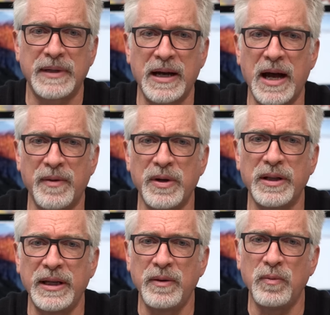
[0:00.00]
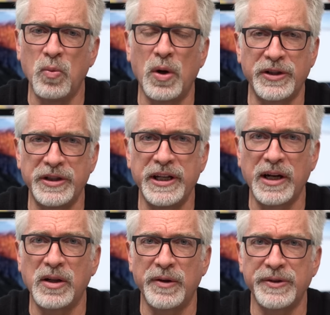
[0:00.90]
I really want to take
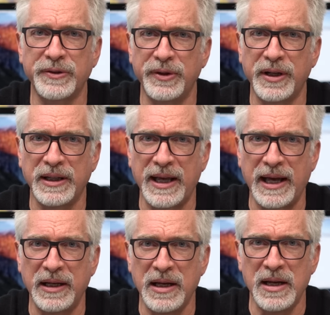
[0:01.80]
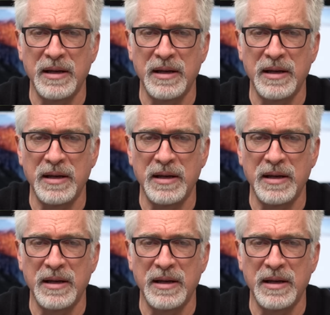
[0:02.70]
a closer look at that,